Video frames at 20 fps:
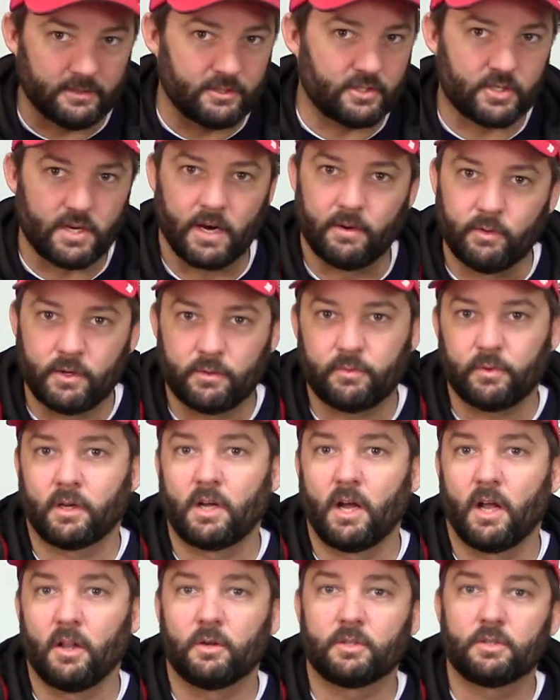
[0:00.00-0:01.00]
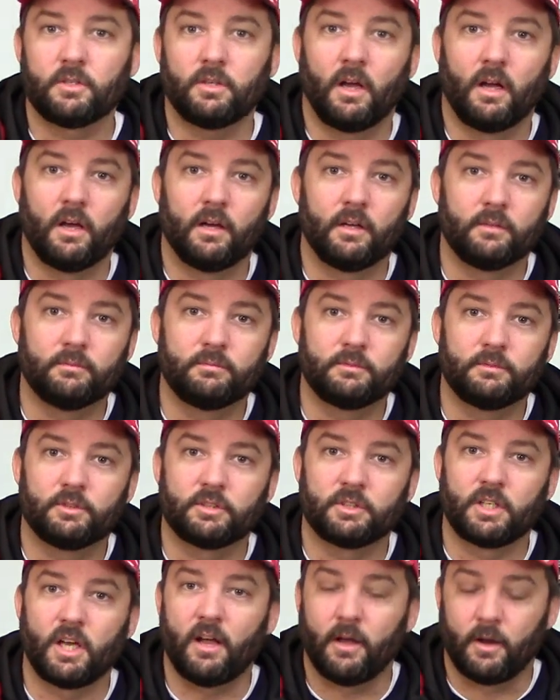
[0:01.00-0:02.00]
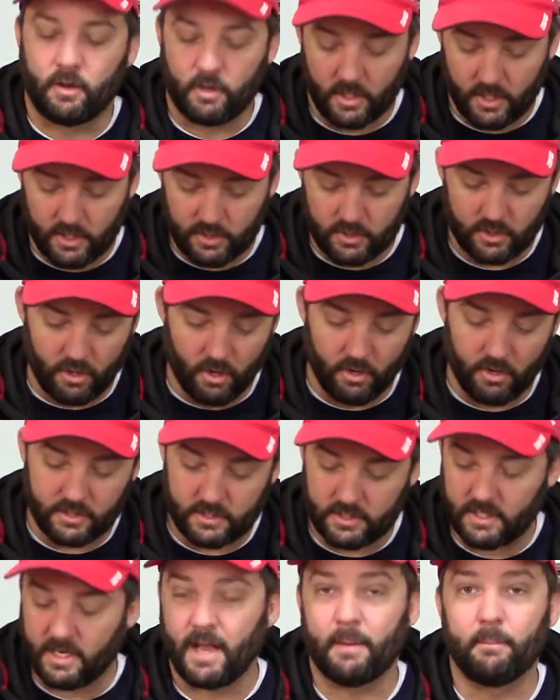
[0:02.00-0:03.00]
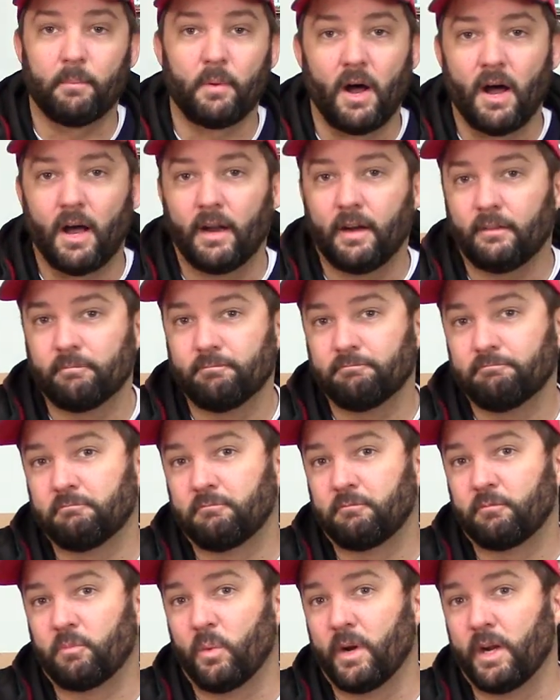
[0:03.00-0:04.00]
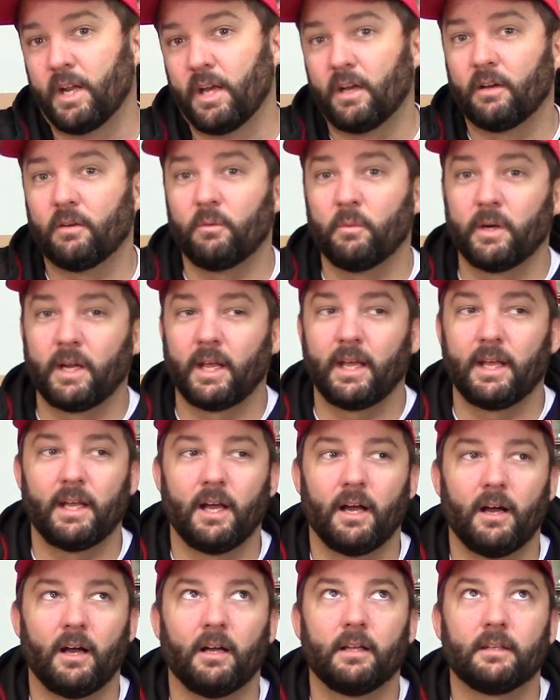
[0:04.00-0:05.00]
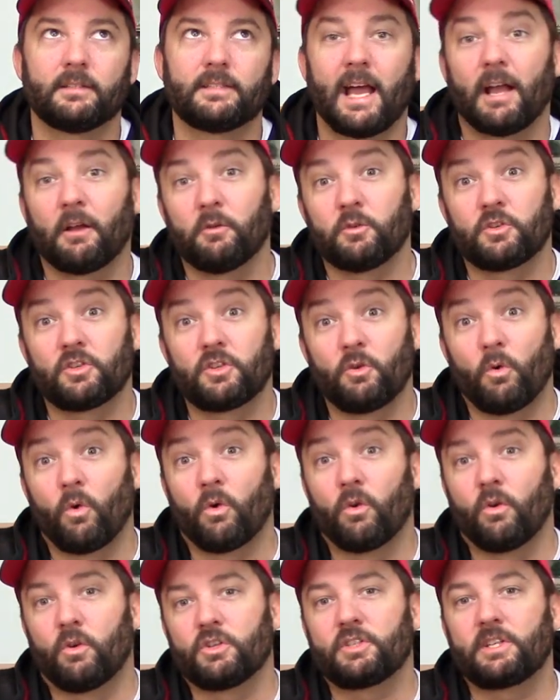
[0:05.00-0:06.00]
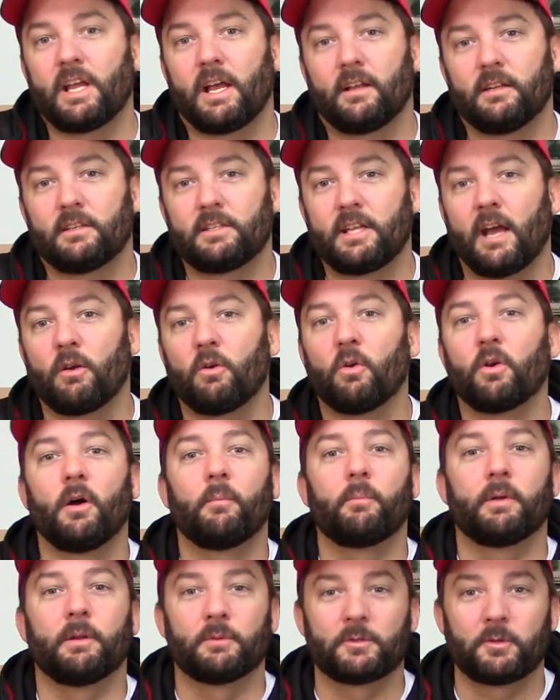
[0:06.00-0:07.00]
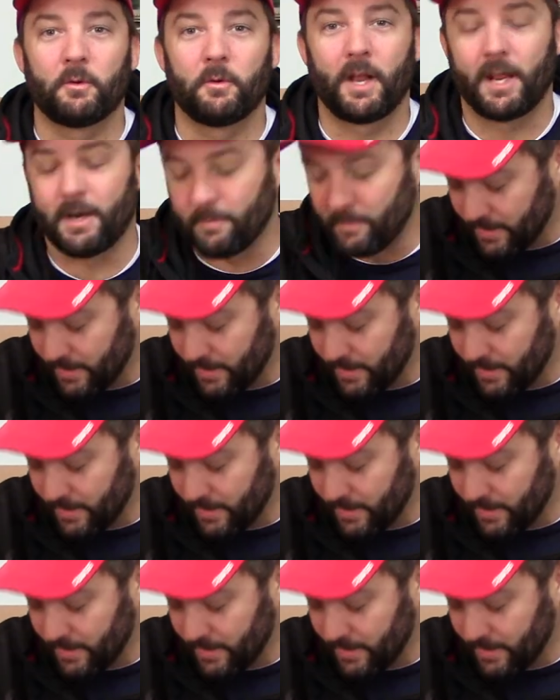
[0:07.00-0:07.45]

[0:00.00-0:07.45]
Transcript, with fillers: several different colors uh, so, or uh, skirts that I bought when a, when a uh, tackle store or tackle company was going out of